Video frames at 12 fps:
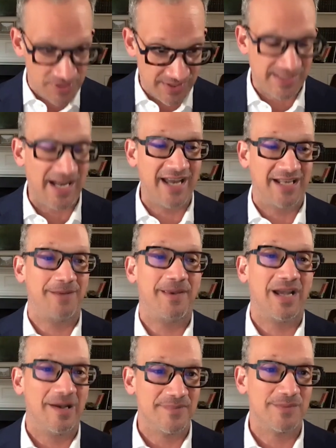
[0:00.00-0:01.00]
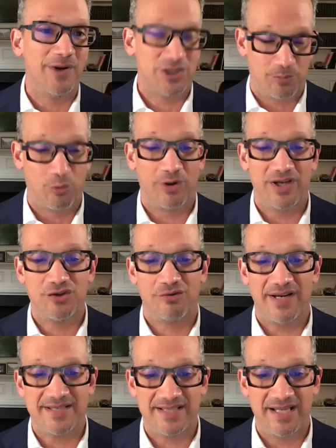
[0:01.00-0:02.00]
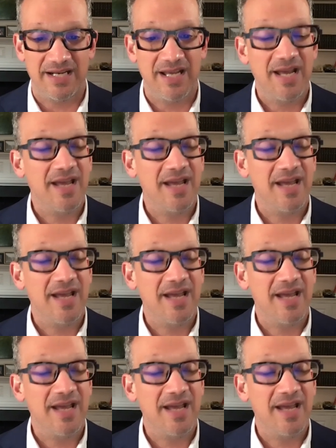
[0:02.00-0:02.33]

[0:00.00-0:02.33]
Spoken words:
society becomes much more interested